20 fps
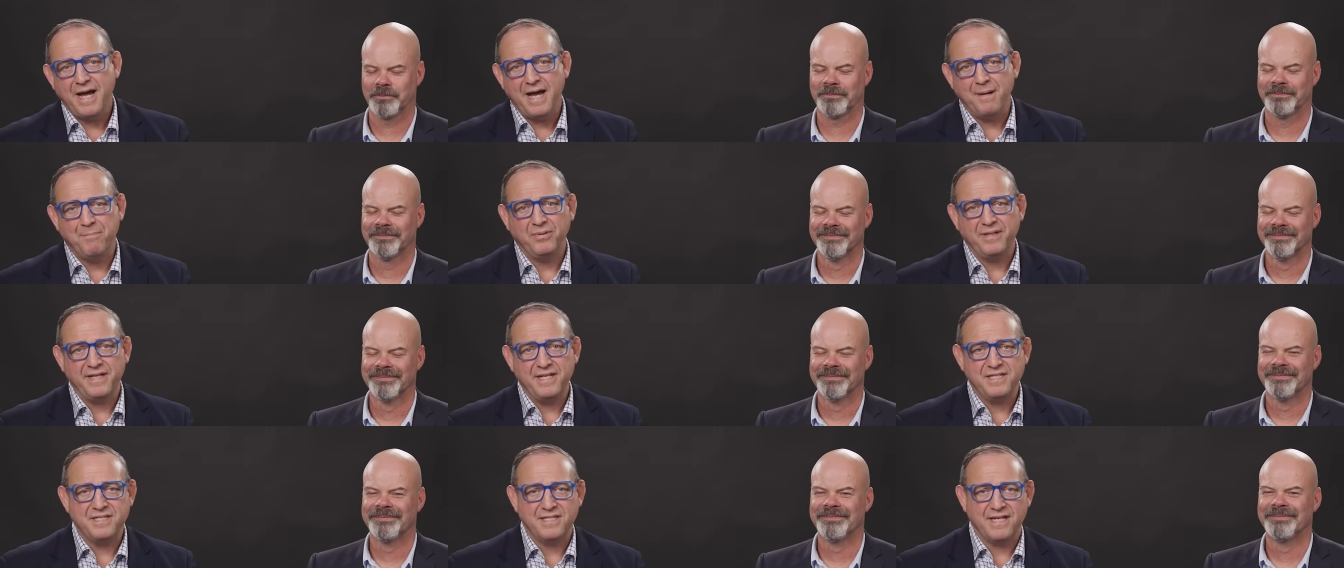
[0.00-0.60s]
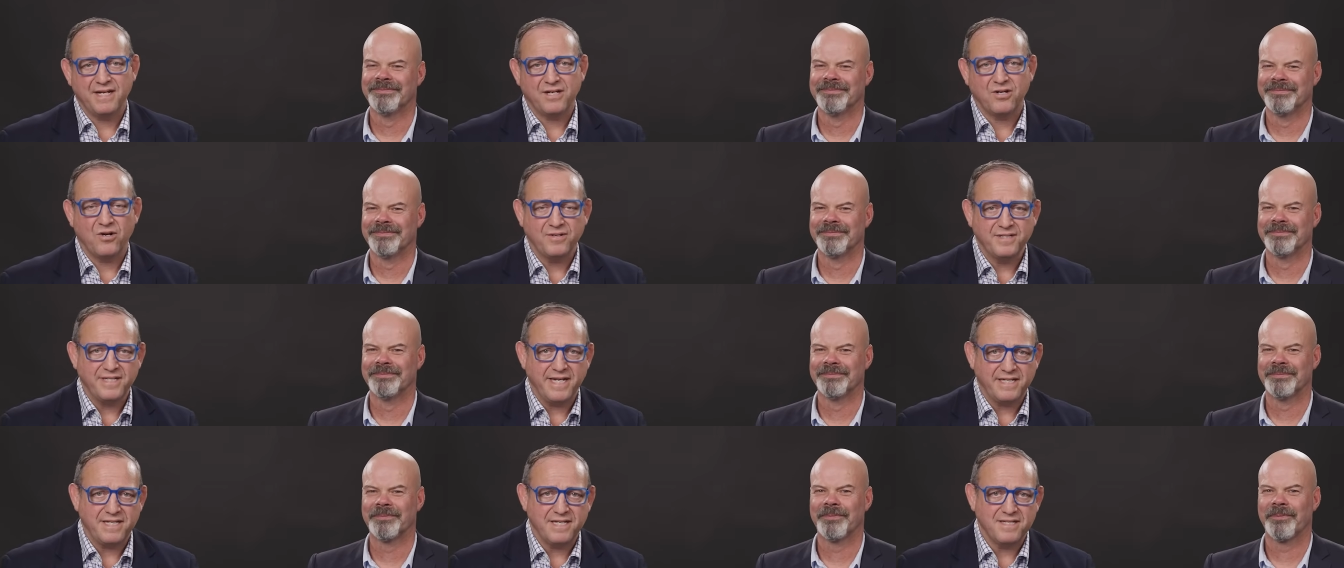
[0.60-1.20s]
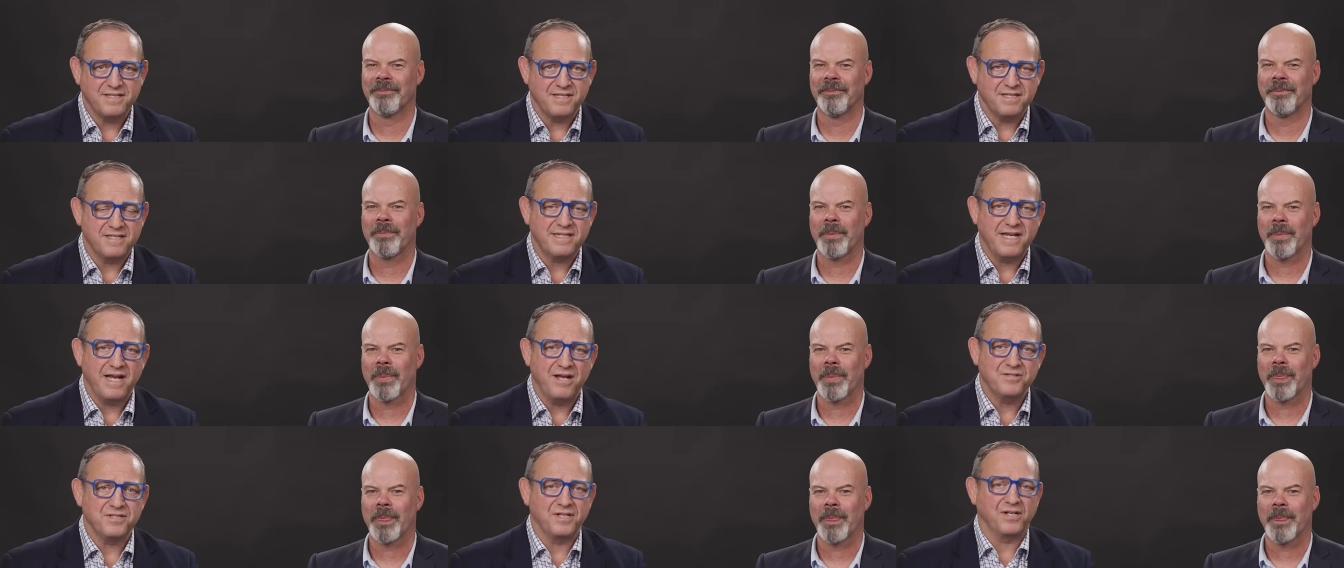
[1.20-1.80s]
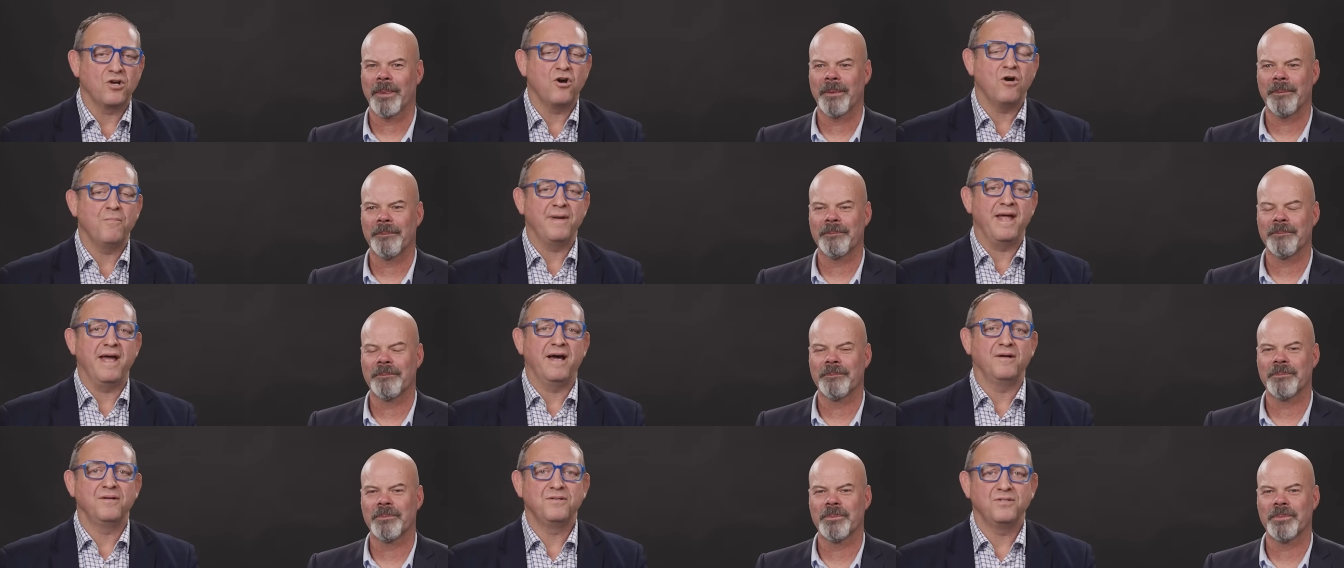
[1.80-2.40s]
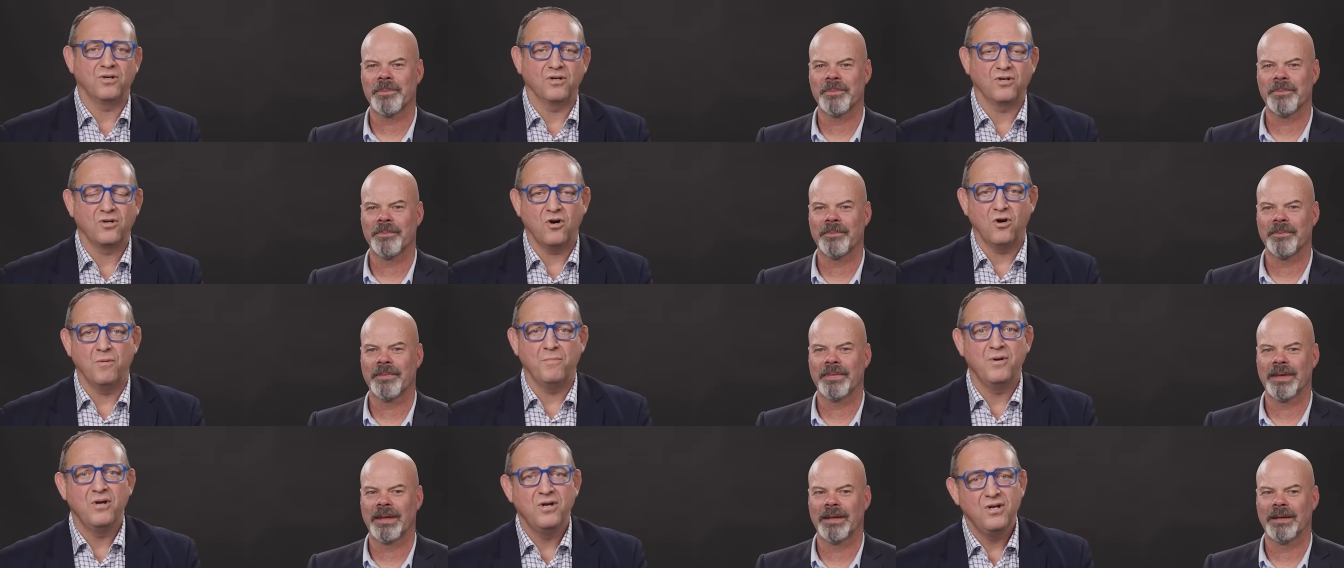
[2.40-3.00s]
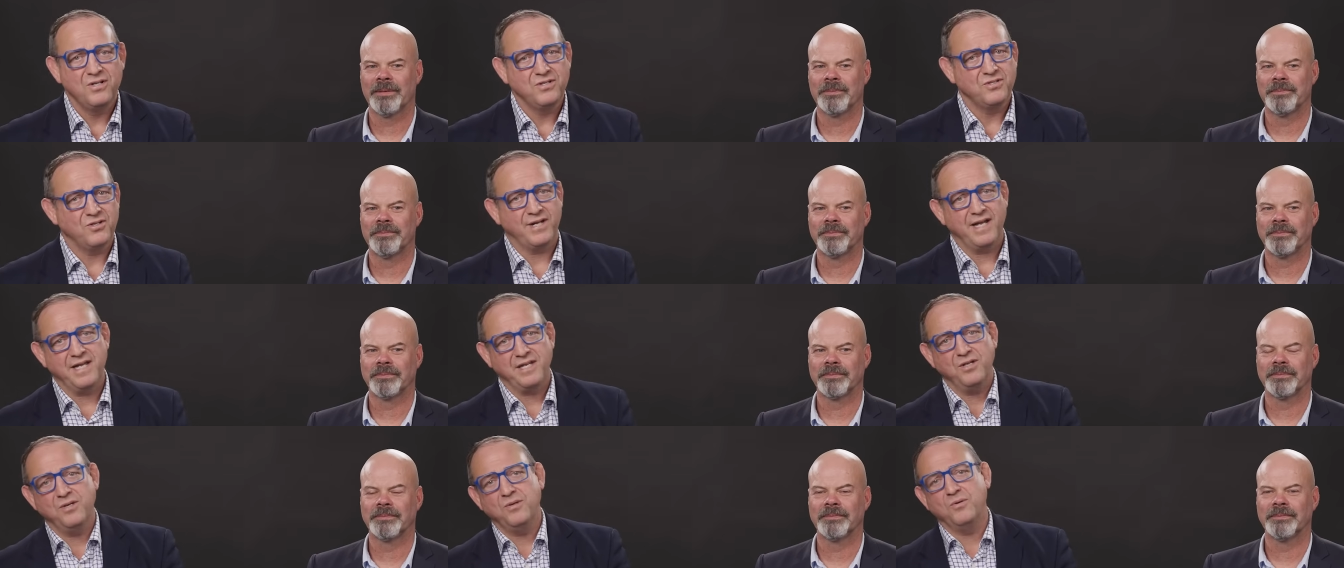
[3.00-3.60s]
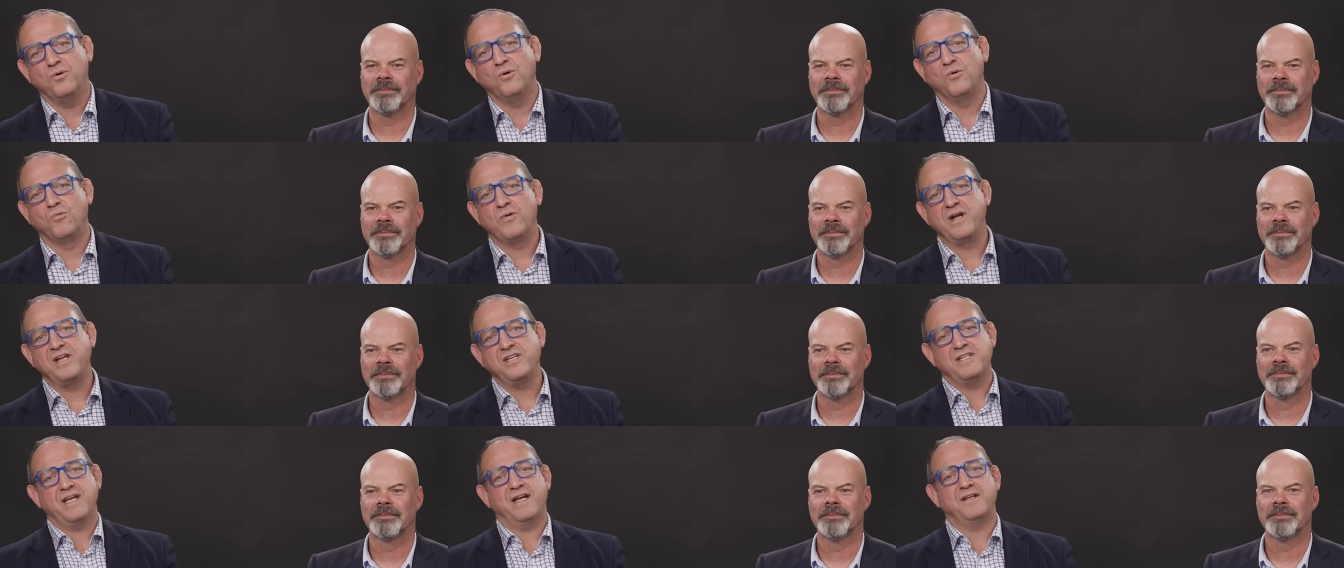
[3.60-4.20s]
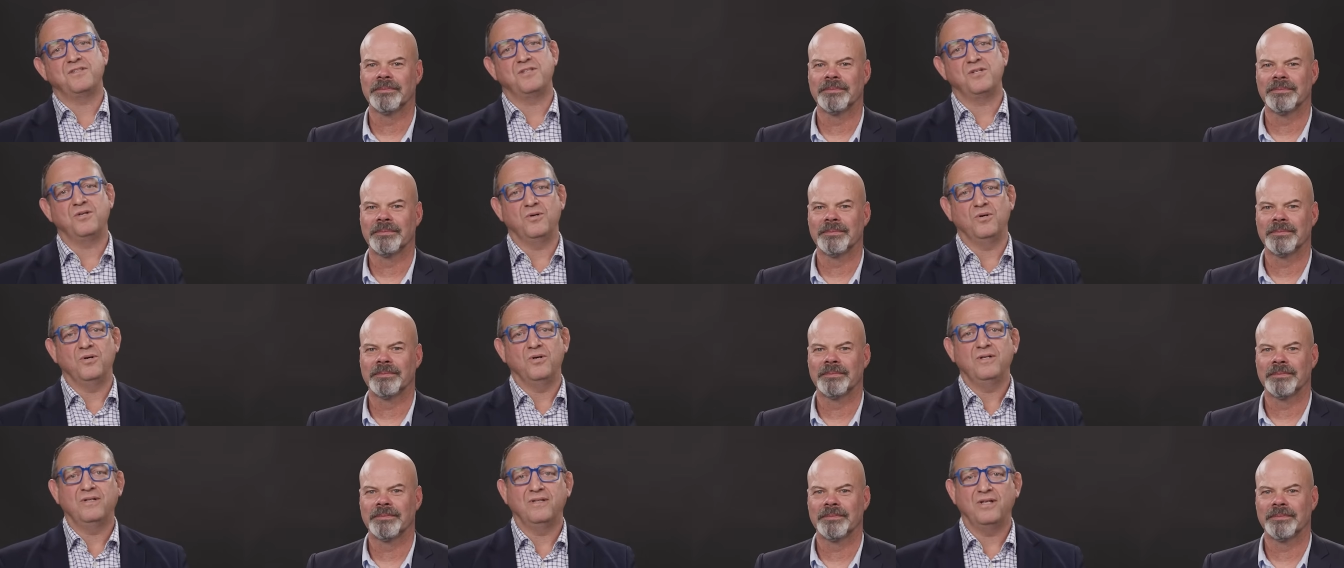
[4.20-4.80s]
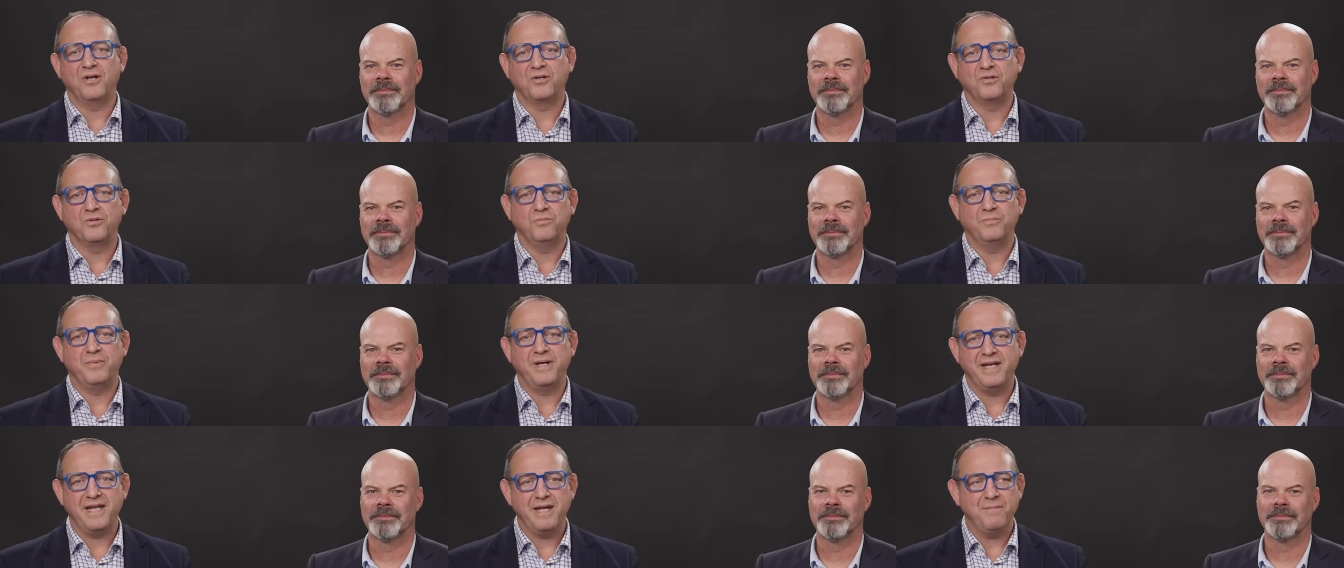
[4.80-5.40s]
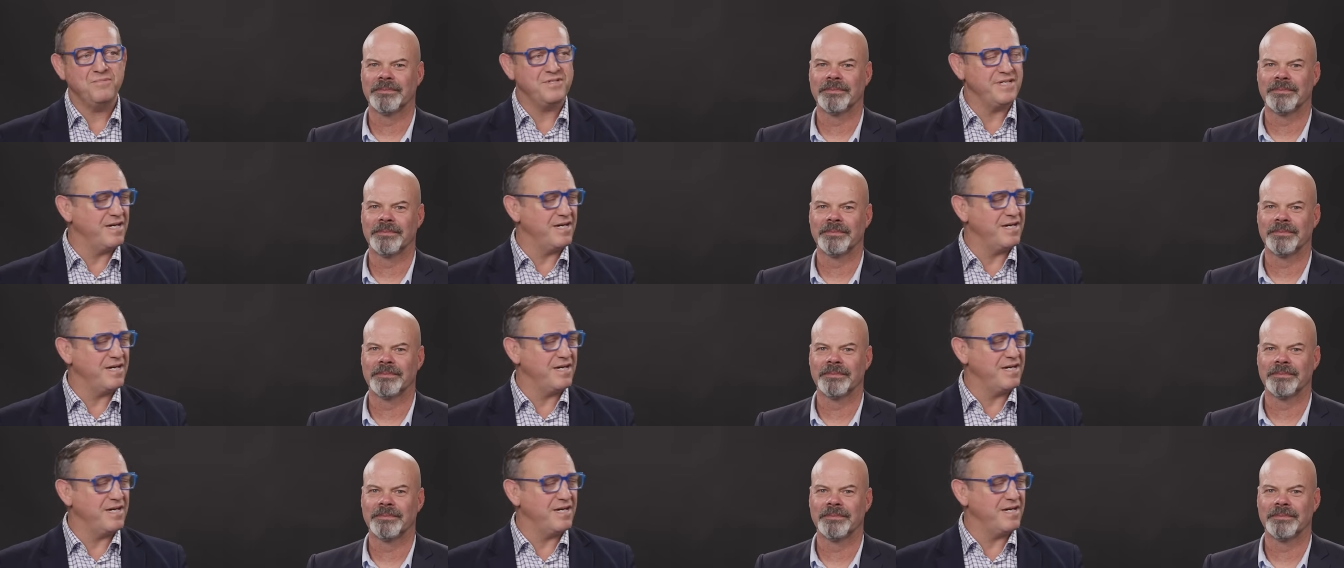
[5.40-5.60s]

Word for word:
Speaker 1: Uh, please uh, contact us at sales at compnow.com.au or reach out to your local BDM.